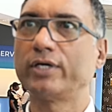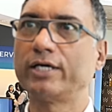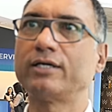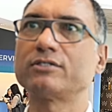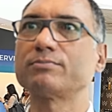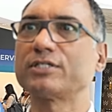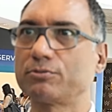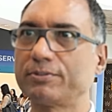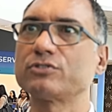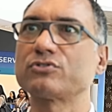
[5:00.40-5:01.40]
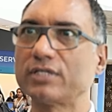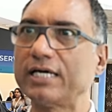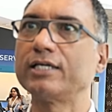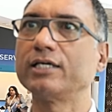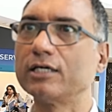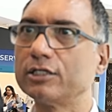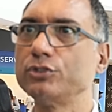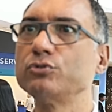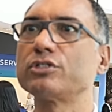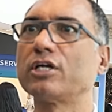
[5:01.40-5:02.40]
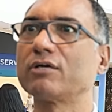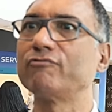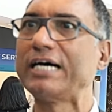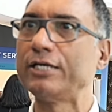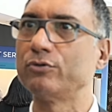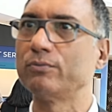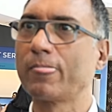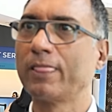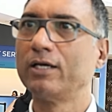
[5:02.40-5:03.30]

where SmartShip is adding a huge lot of value.